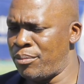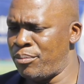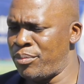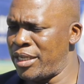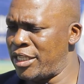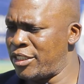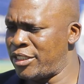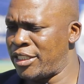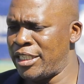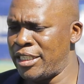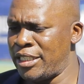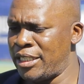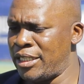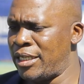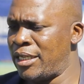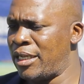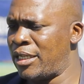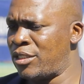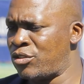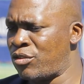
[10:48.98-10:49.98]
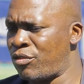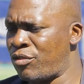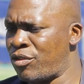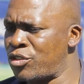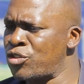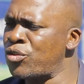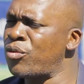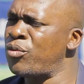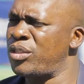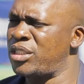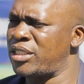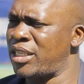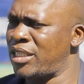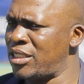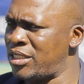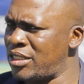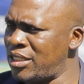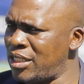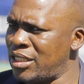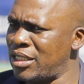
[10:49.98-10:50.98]
Beasley, and so forth. So we
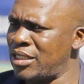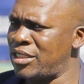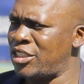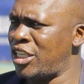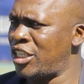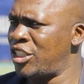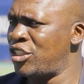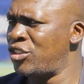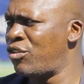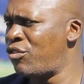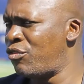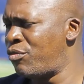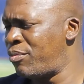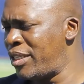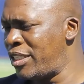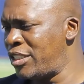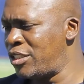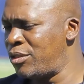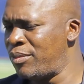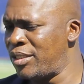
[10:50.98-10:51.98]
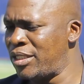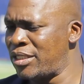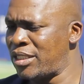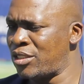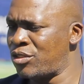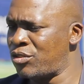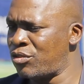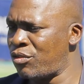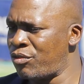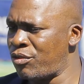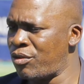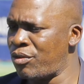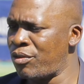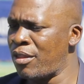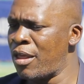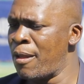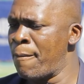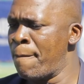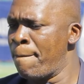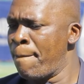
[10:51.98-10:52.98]
started seeing change of management and so forth.
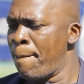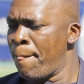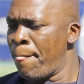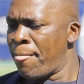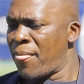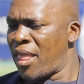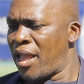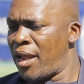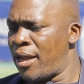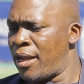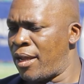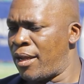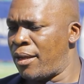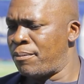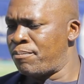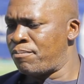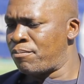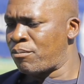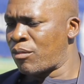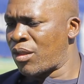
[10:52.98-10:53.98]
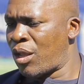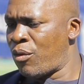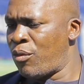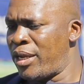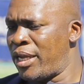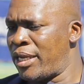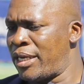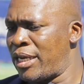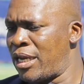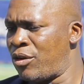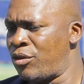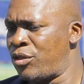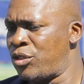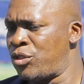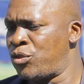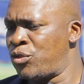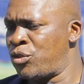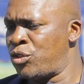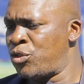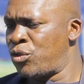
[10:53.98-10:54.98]
Where now
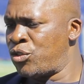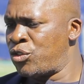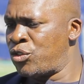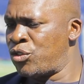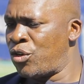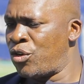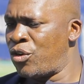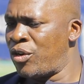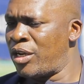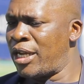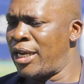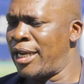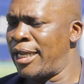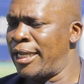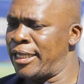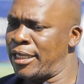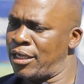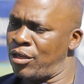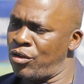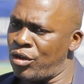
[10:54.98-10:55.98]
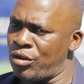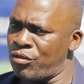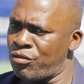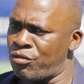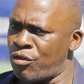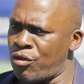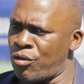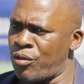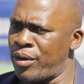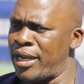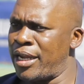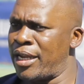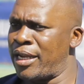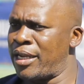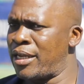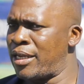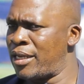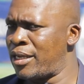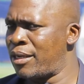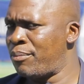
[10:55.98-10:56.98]
it was no longer like going for
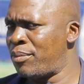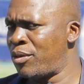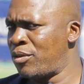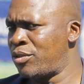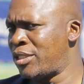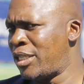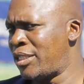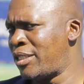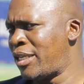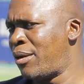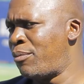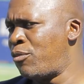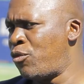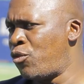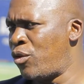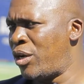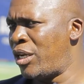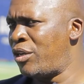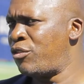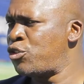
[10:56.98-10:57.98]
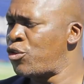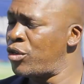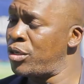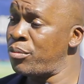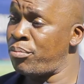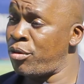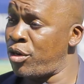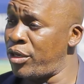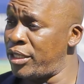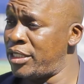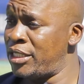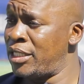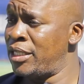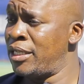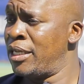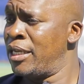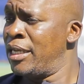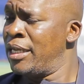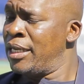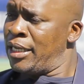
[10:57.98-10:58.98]
work, because that time we were also employed.
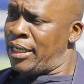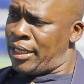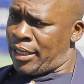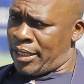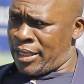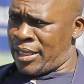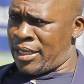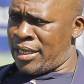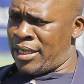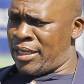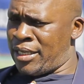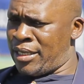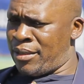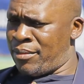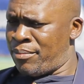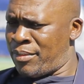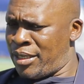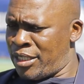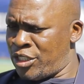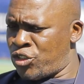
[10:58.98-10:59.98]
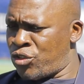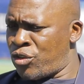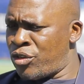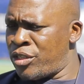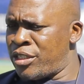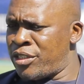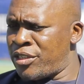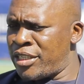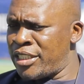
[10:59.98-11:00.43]
May sorry